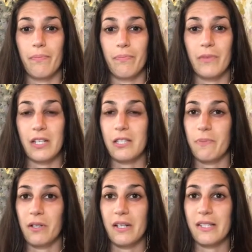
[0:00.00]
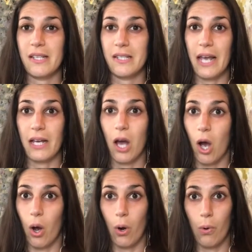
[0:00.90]
experiences like
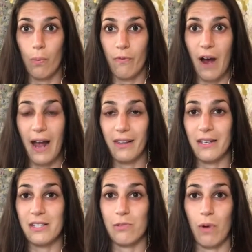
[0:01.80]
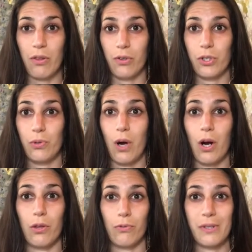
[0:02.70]
home violence, whether you
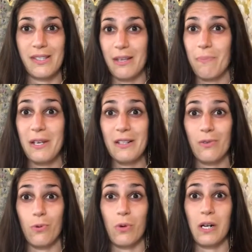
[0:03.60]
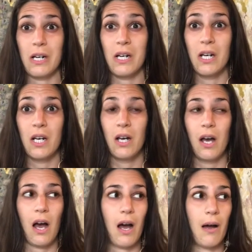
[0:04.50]
are the recipient or
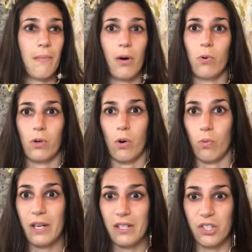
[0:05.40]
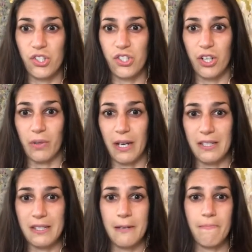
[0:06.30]
a witness to
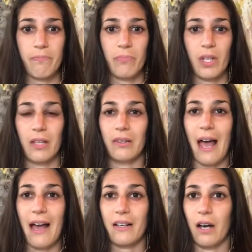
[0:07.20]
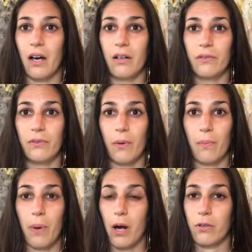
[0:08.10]
it, lack of
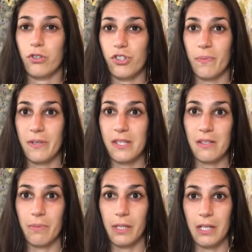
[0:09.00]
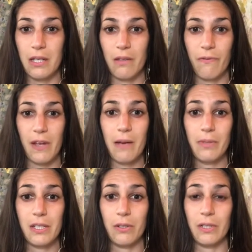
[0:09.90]
partnership and stability in the family
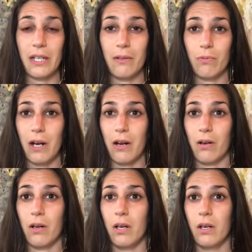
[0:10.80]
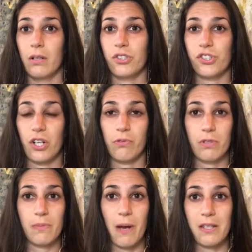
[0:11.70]
unit, where shared
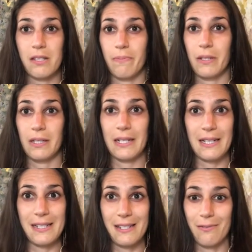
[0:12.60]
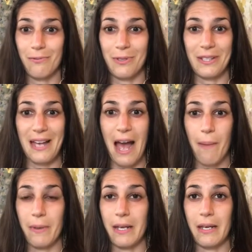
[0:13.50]
responsibility isn't really
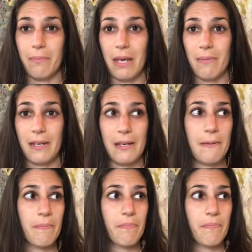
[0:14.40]
happening. Maybe